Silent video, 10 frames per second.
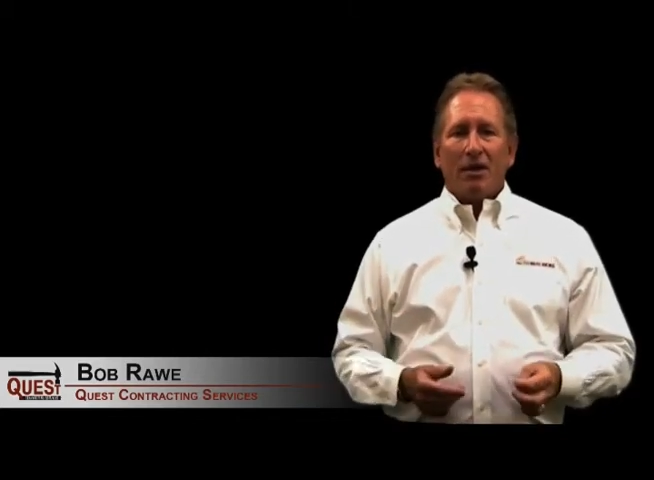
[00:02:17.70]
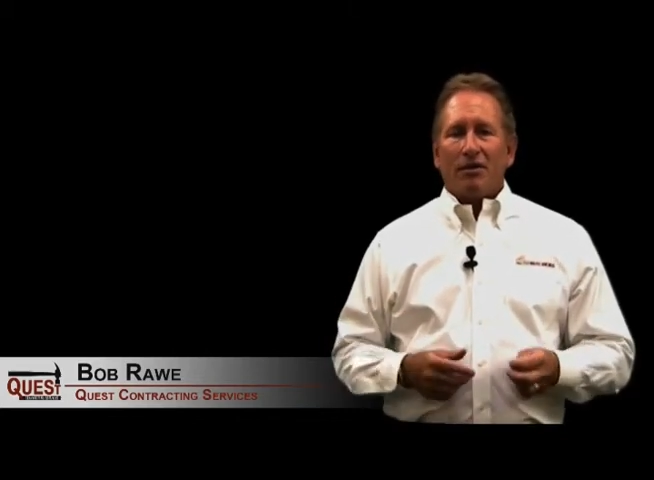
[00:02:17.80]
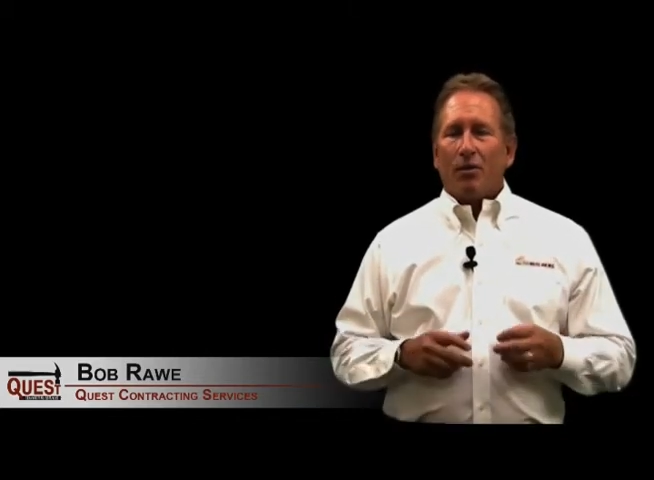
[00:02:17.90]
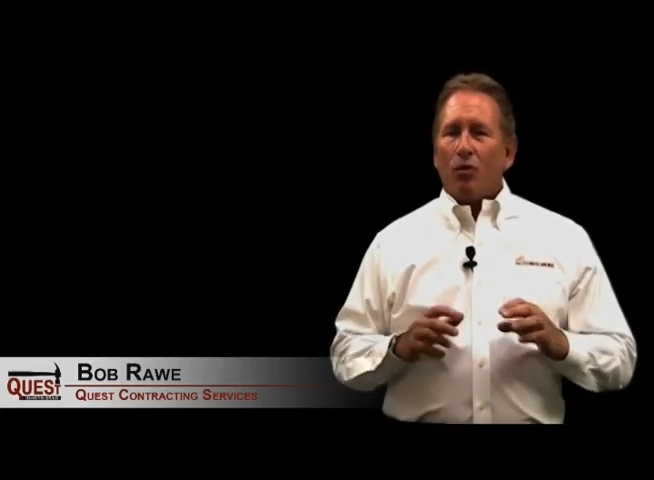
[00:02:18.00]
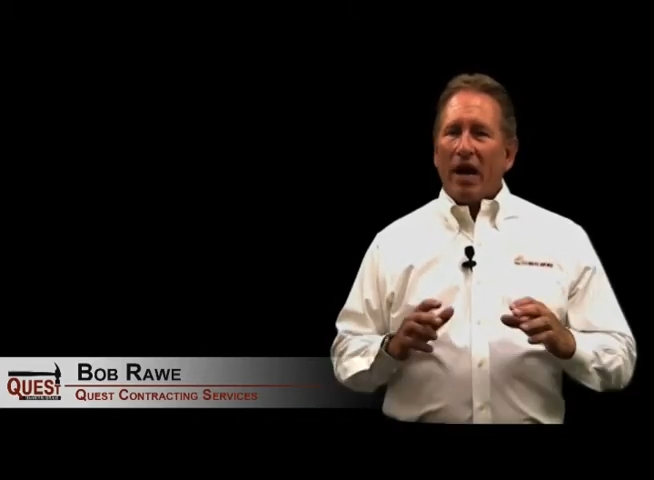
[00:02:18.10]

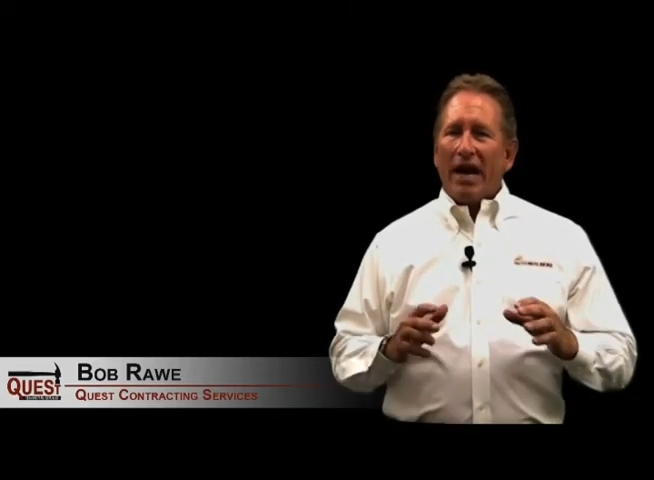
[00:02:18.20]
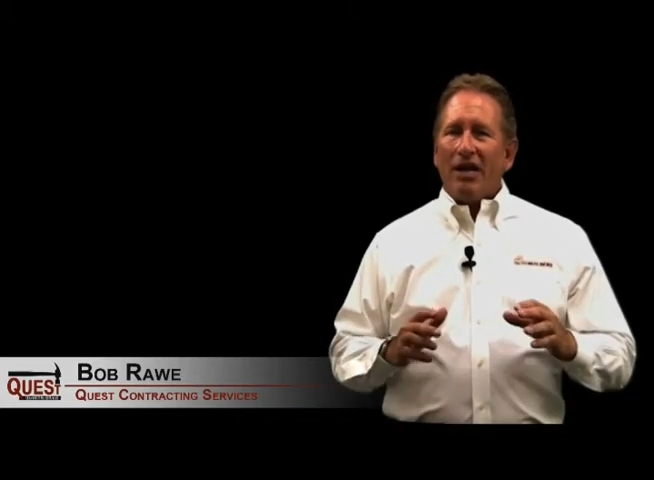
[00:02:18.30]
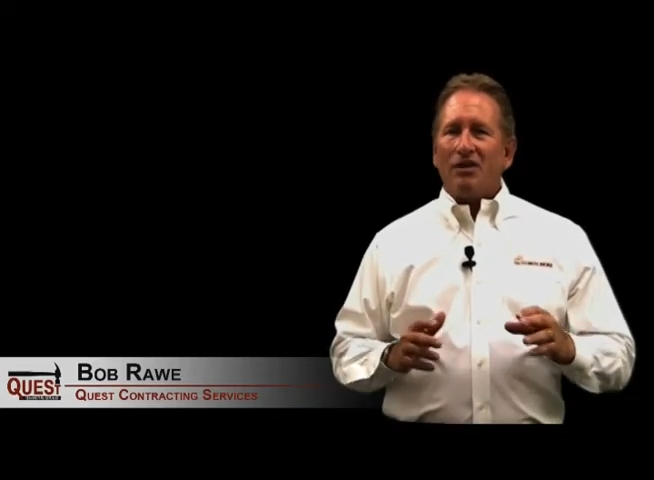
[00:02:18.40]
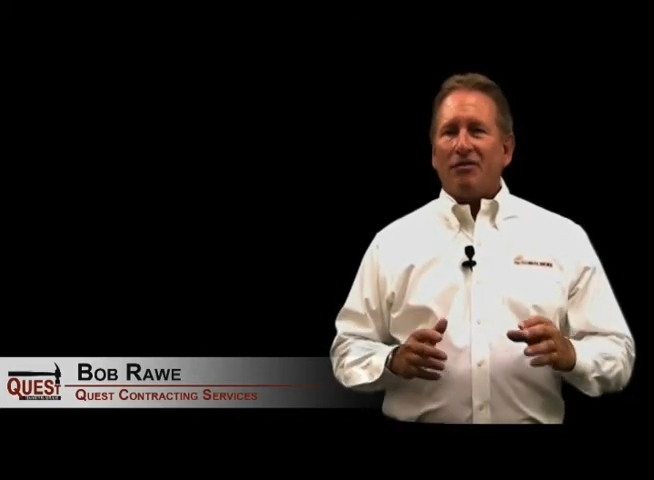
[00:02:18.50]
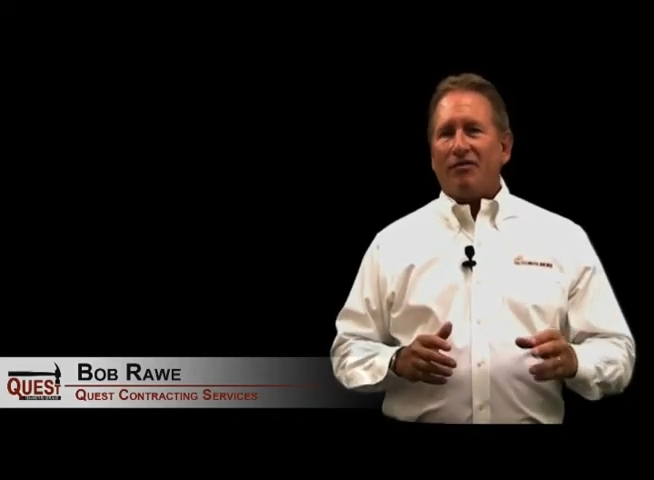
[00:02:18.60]
The
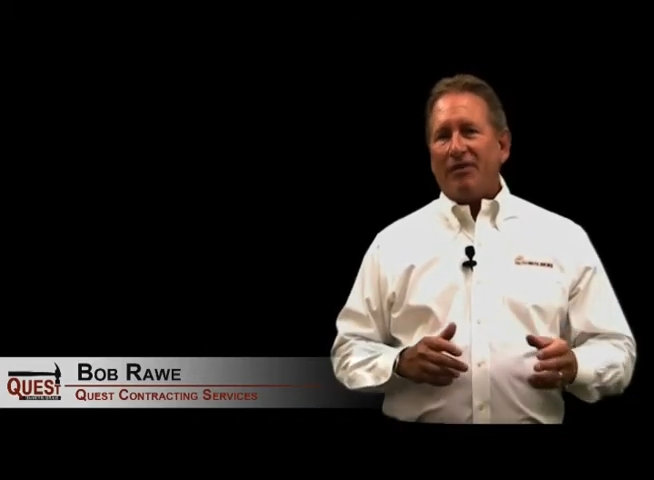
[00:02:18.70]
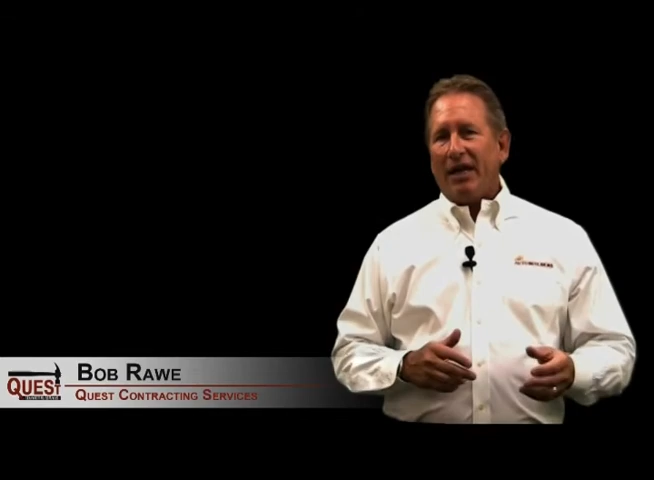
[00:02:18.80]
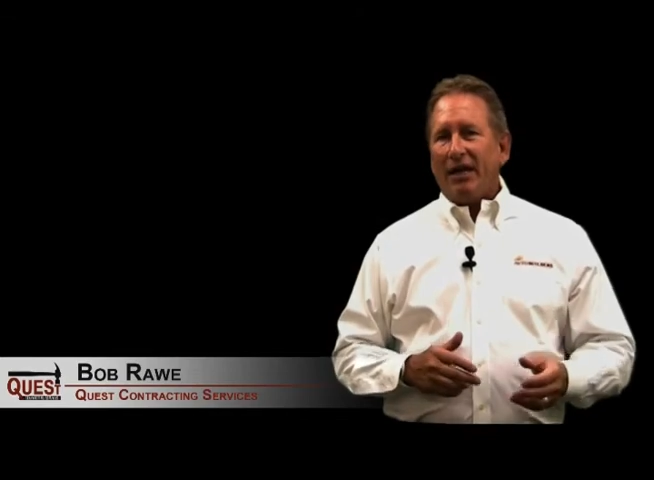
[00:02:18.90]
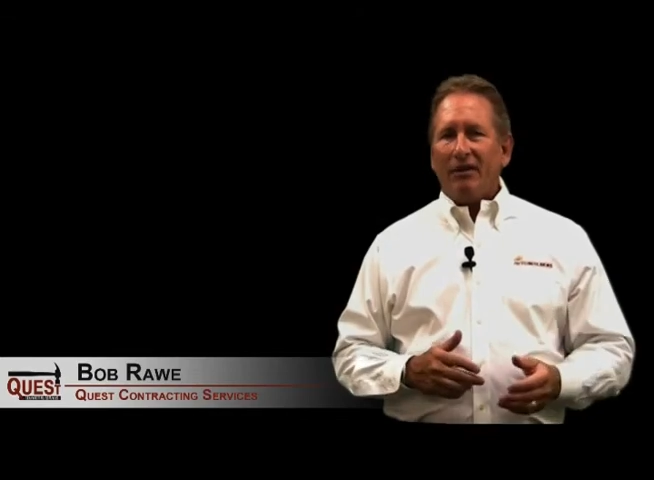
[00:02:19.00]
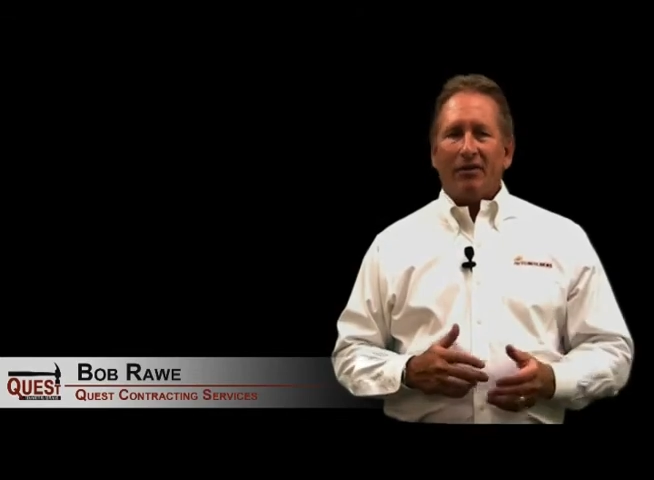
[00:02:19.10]
range of
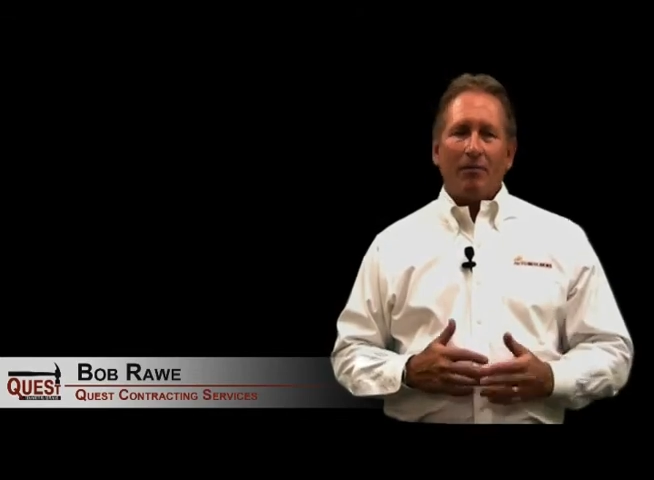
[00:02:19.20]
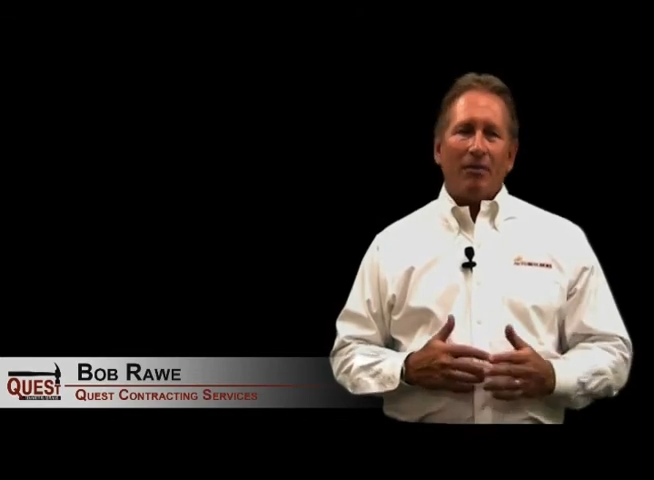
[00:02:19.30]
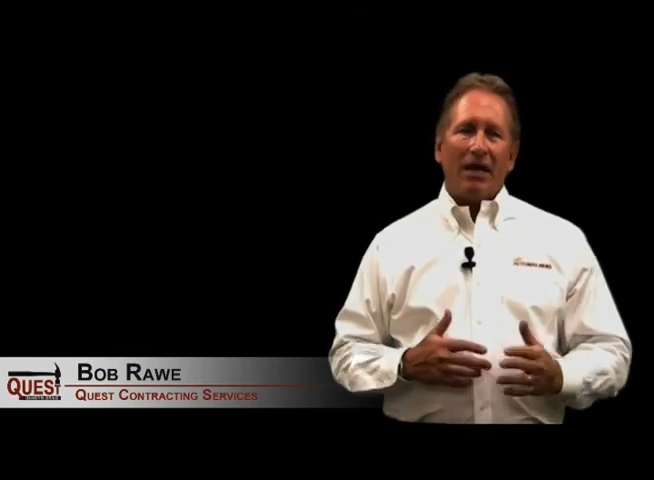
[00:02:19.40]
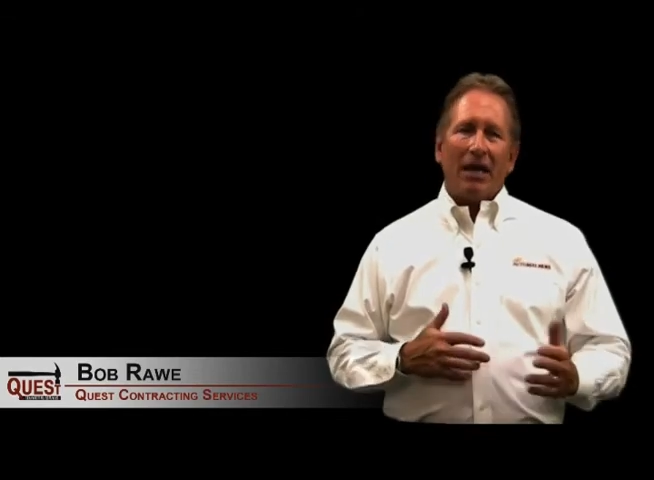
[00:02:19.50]
fees can be